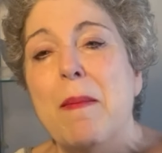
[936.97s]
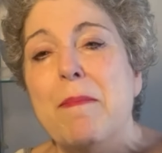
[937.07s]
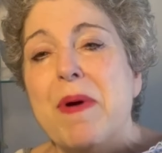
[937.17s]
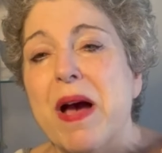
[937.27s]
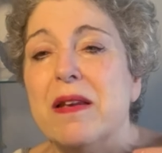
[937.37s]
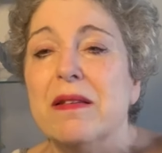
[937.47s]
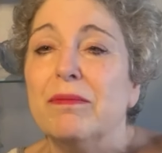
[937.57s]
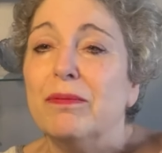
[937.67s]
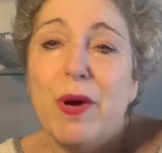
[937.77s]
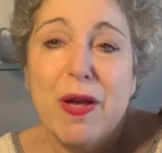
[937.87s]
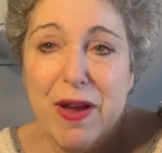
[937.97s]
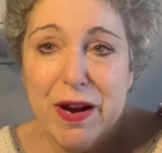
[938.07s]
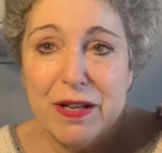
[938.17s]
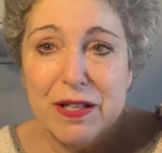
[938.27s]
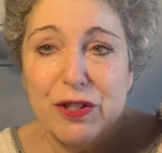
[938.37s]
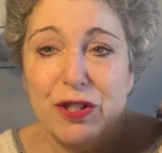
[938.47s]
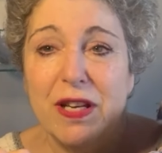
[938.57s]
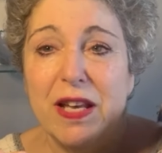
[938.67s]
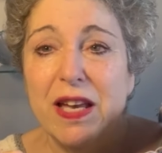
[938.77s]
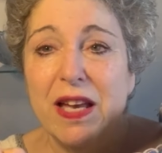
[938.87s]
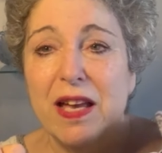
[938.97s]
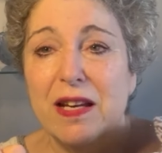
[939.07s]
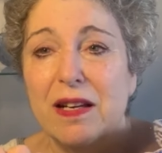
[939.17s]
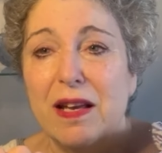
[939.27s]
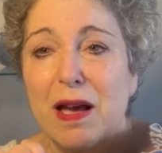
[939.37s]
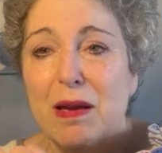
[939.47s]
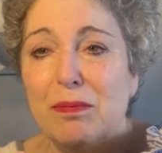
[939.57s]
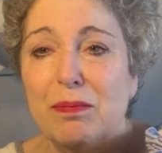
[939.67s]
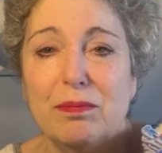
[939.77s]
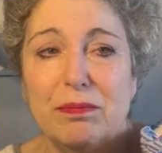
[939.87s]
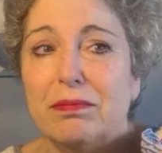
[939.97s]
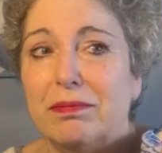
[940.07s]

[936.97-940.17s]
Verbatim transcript: but we have air conditioning and I'm